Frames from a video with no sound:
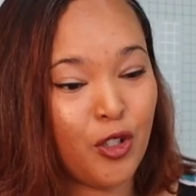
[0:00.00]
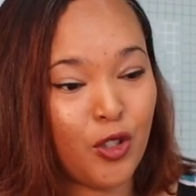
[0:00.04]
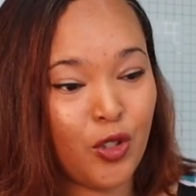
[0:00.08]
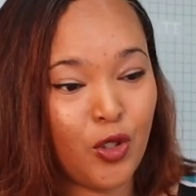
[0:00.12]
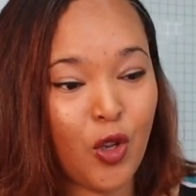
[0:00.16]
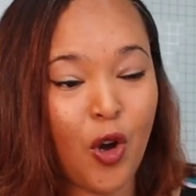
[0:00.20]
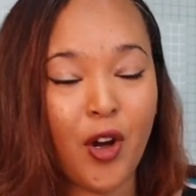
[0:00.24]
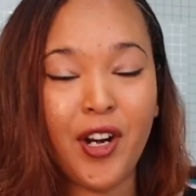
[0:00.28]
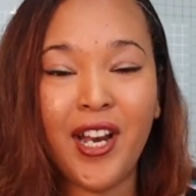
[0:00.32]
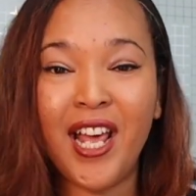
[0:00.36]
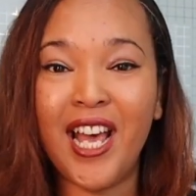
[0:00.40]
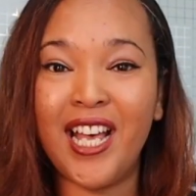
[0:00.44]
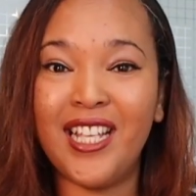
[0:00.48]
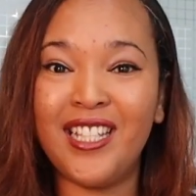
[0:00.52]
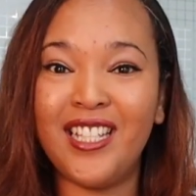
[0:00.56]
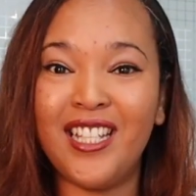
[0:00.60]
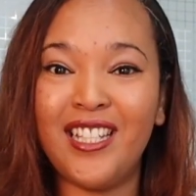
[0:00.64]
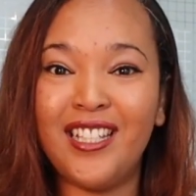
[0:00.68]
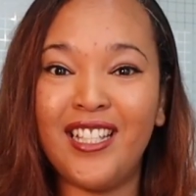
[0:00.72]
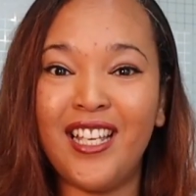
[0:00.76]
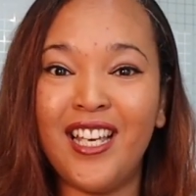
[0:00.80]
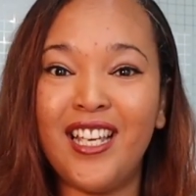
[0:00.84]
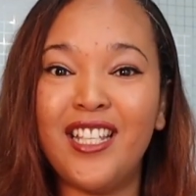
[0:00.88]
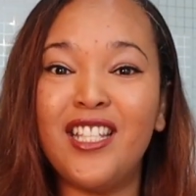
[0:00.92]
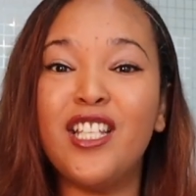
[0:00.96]
Don't
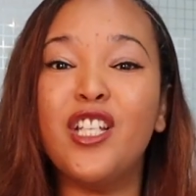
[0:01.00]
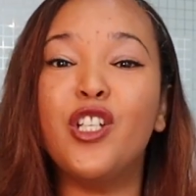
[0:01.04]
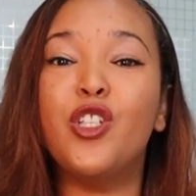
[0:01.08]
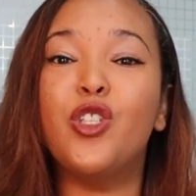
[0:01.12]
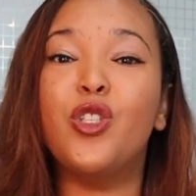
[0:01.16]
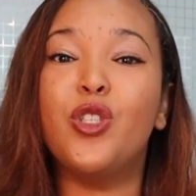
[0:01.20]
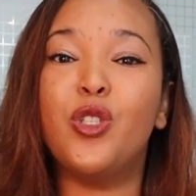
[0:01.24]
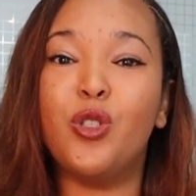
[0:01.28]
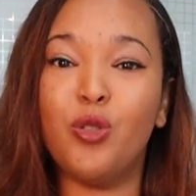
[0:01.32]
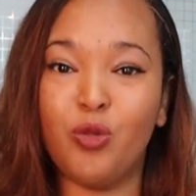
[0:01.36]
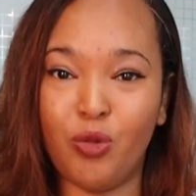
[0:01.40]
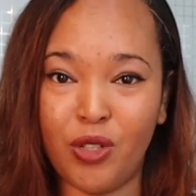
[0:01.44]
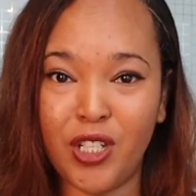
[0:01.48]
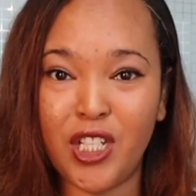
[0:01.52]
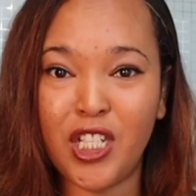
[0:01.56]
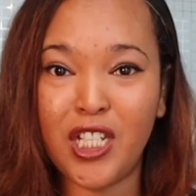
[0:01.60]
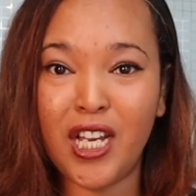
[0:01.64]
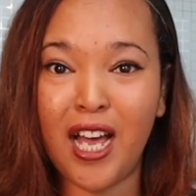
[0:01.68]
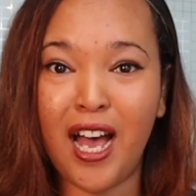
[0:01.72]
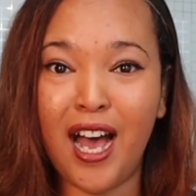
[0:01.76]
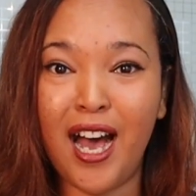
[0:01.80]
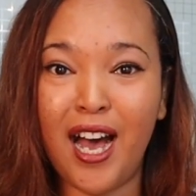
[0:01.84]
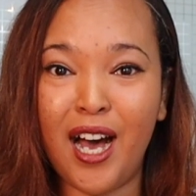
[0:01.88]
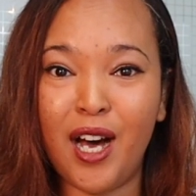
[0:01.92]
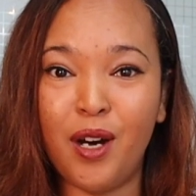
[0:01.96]
hesitate to reach
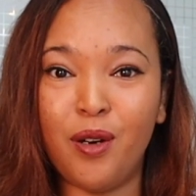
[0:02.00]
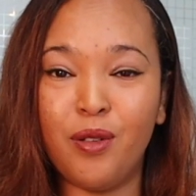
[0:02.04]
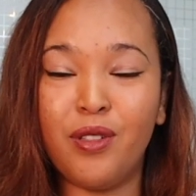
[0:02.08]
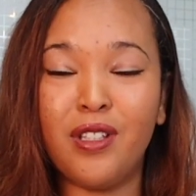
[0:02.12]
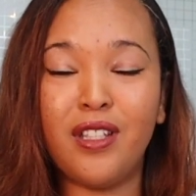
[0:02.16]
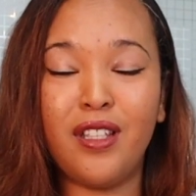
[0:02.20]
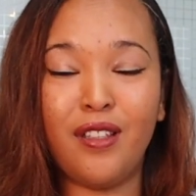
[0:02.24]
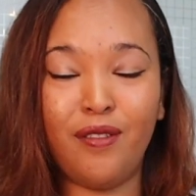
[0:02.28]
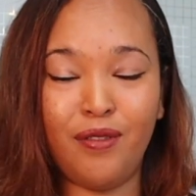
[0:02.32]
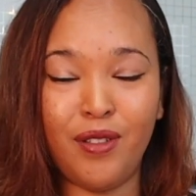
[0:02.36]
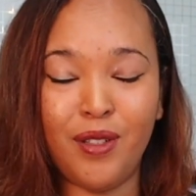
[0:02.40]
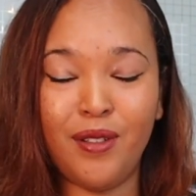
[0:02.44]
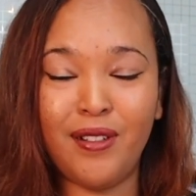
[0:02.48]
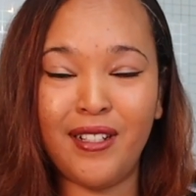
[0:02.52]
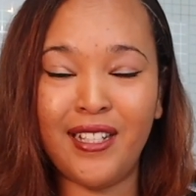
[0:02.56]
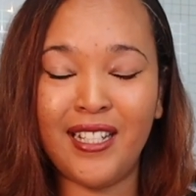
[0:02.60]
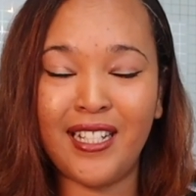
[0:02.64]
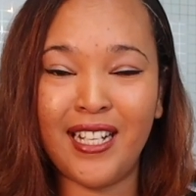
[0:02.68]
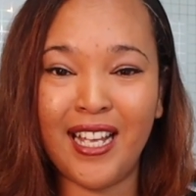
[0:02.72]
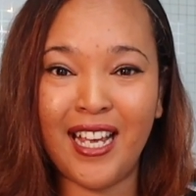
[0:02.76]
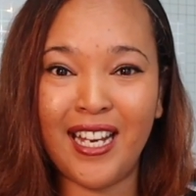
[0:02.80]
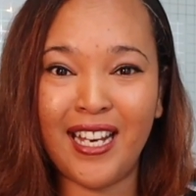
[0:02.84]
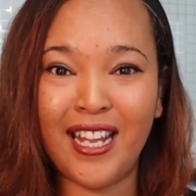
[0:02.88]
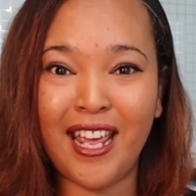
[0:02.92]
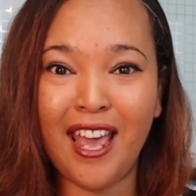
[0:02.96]
out if you
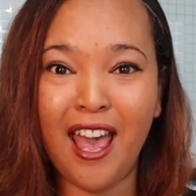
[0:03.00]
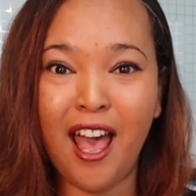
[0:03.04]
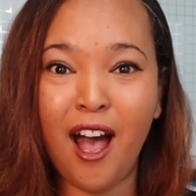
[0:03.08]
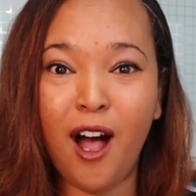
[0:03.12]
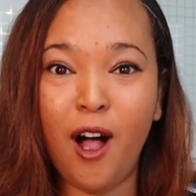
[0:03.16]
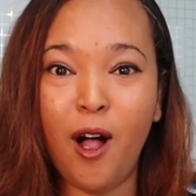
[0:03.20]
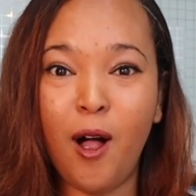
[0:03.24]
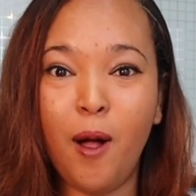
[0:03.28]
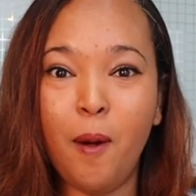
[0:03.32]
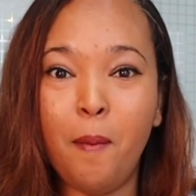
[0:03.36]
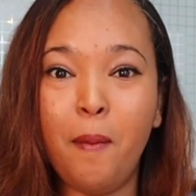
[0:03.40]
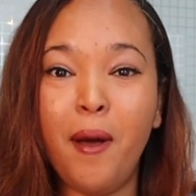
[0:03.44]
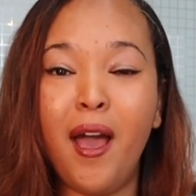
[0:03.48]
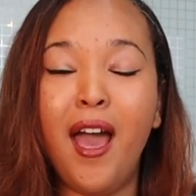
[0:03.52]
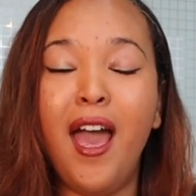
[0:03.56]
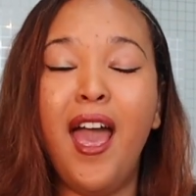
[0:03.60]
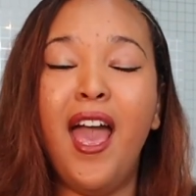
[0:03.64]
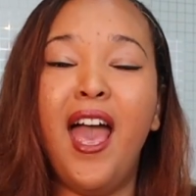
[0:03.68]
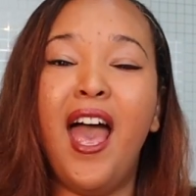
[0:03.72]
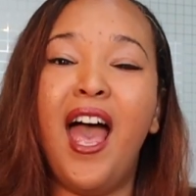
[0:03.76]
need any help.